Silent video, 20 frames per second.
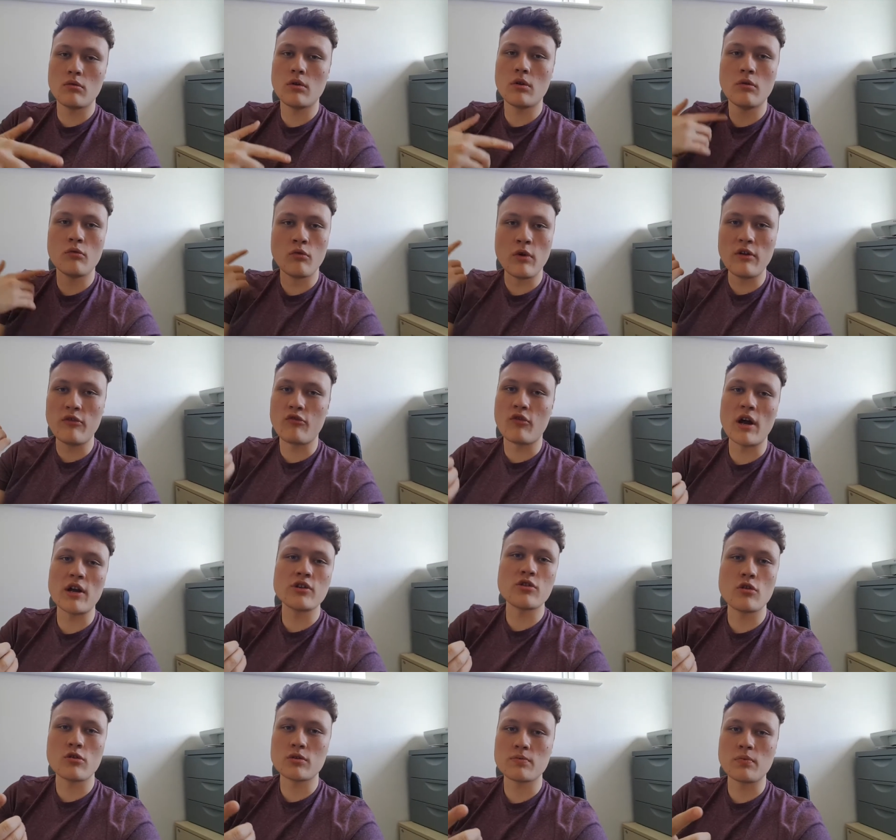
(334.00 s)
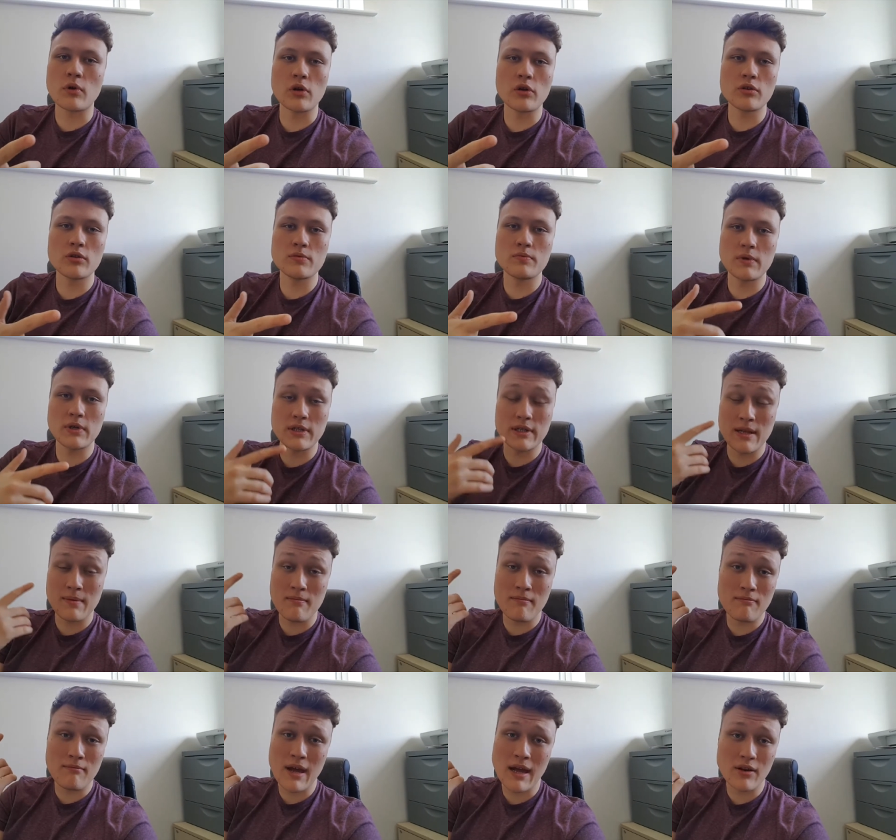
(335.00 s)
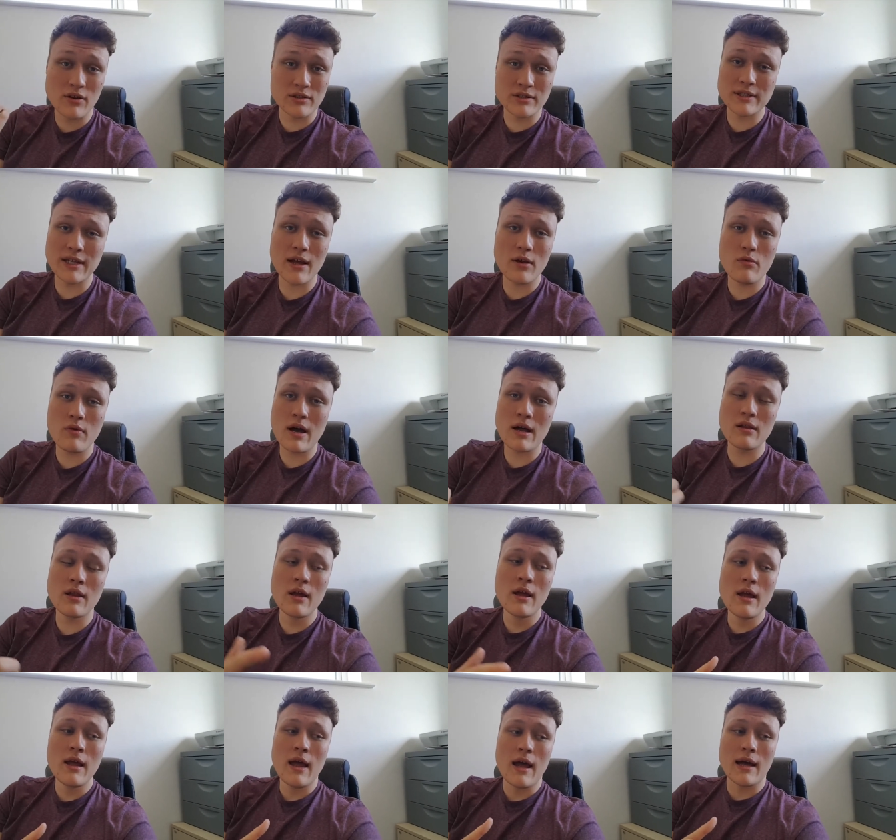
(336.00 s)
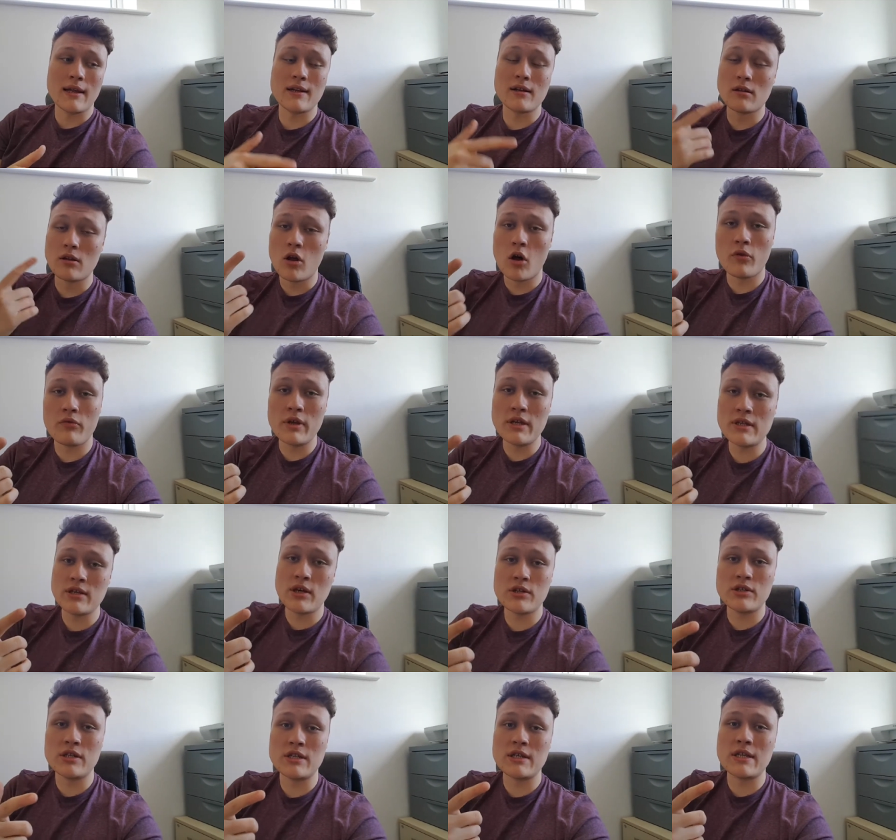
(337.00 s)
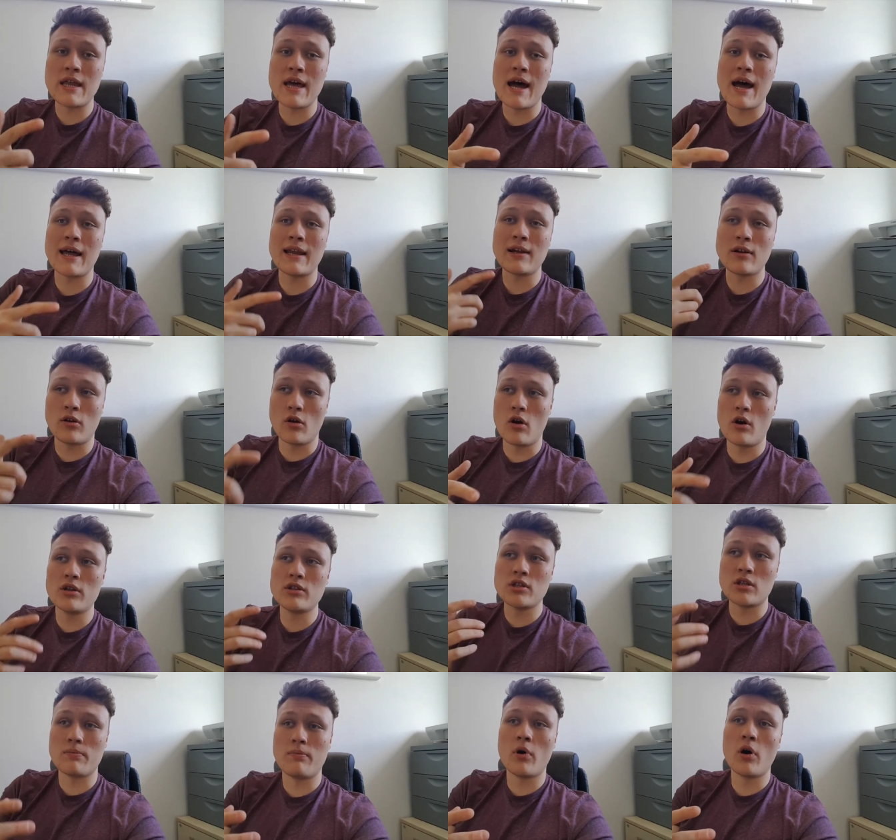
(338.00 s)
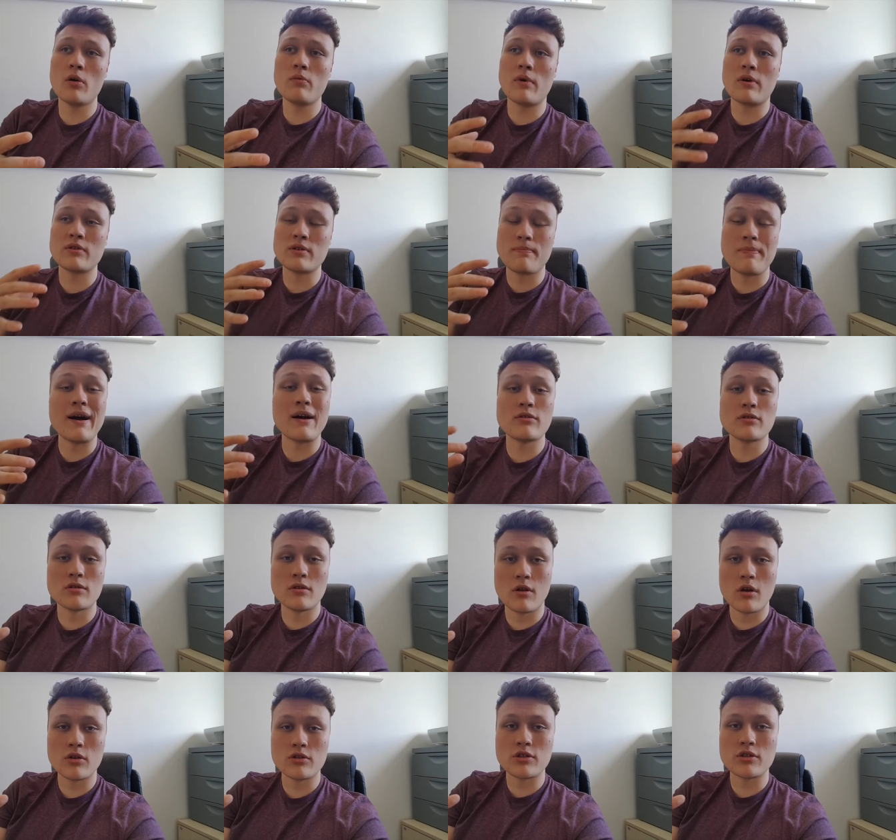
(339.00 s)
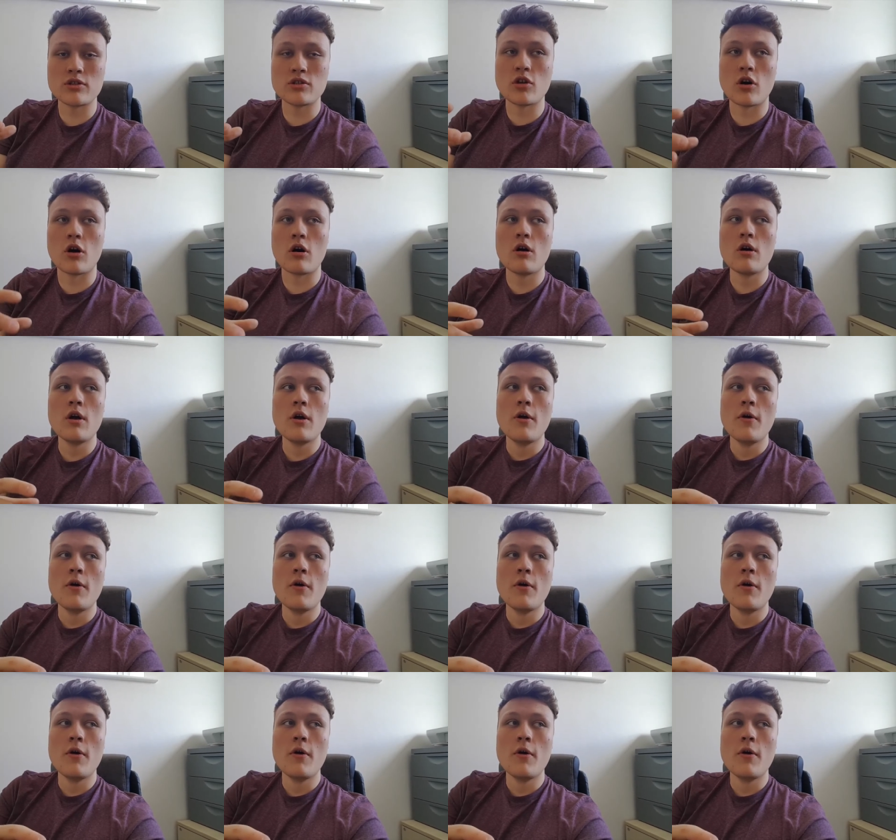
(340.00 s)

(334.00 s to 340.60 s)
refresh those products because they may not sell well. I did a lot of research into that, and I got it to the point where I was about to launch the store.